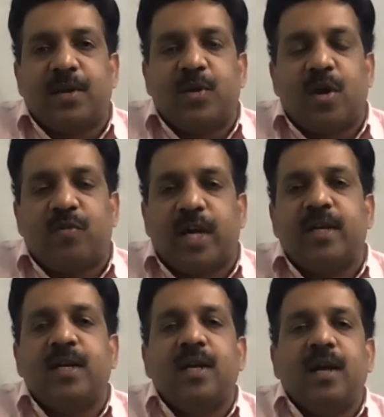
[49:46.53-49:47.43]
you have
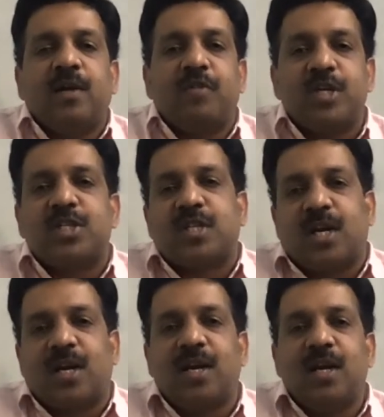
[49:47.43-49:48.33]
done I wish
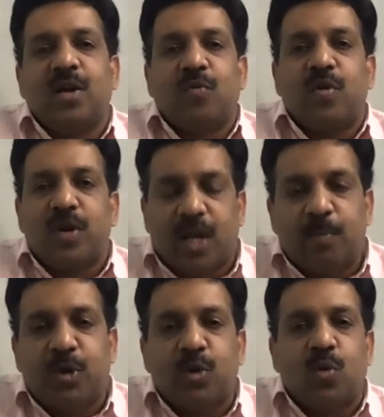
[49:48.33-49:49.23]
we will
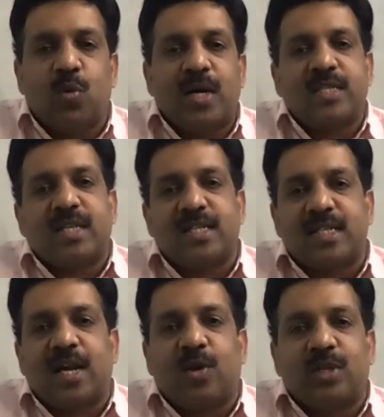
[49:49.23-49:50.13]
come to you once and
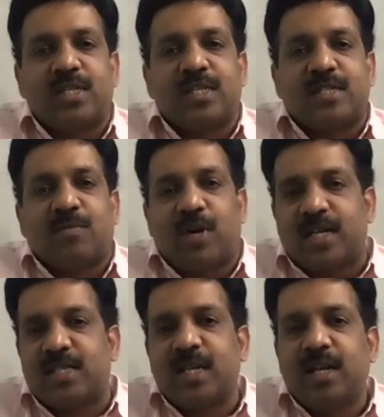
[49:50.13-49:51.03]
see how the system
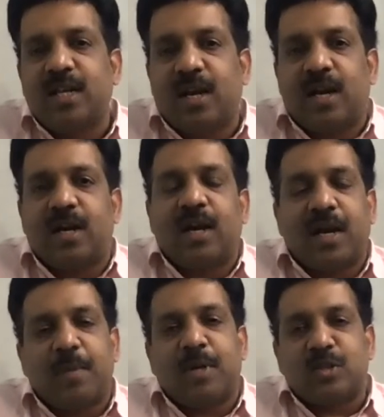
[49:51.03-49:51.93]
works and
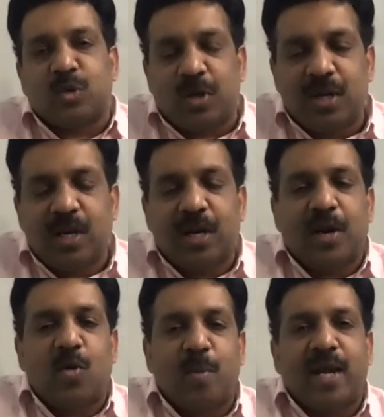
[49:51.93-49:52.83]
i am also
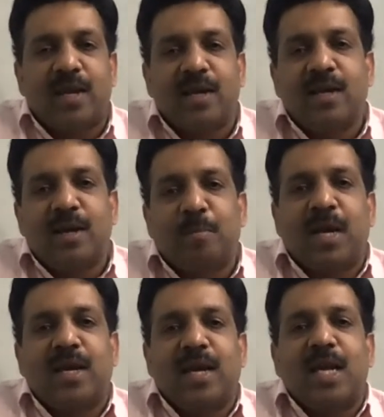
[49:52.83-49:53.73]
now my
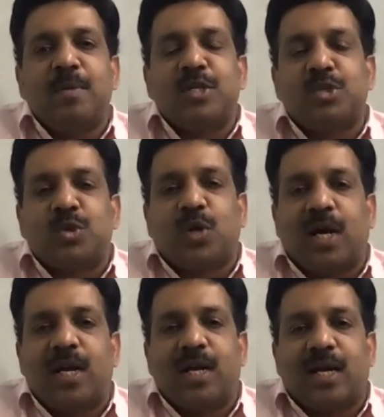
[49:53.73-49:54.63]
my aim is to
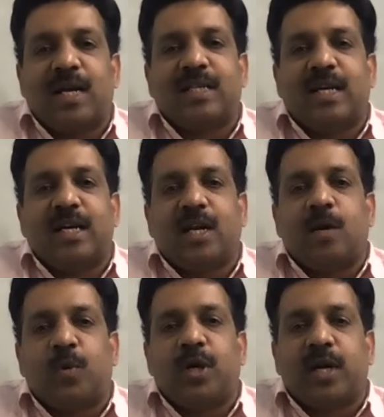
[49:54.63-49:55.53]
collect the data
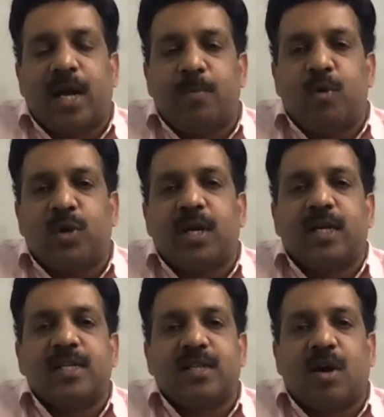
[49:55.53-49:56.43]
put it i am looking
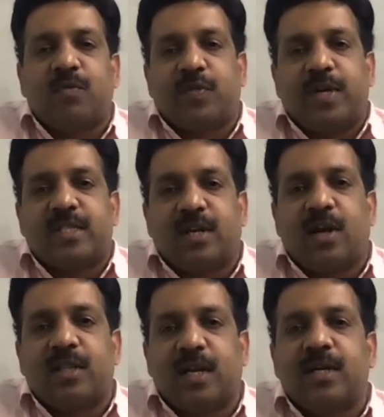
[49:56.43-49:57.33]
at the softwares and
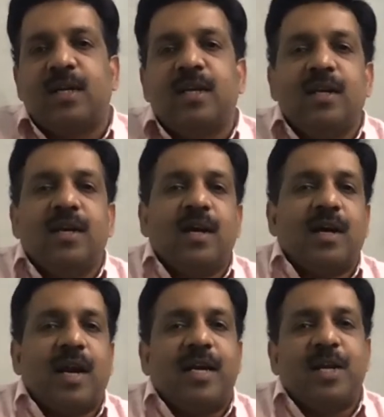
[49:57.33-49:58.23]
all that uh,
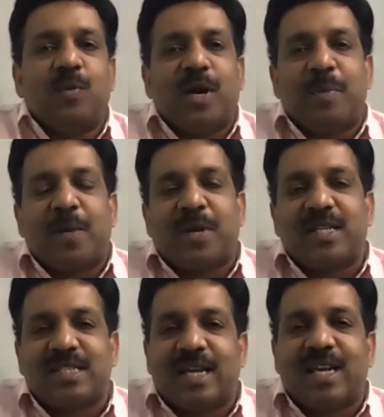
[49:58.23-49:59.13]
writing one paper
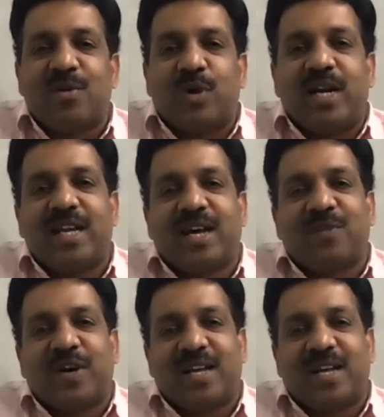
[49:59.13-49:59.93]
is taking one year for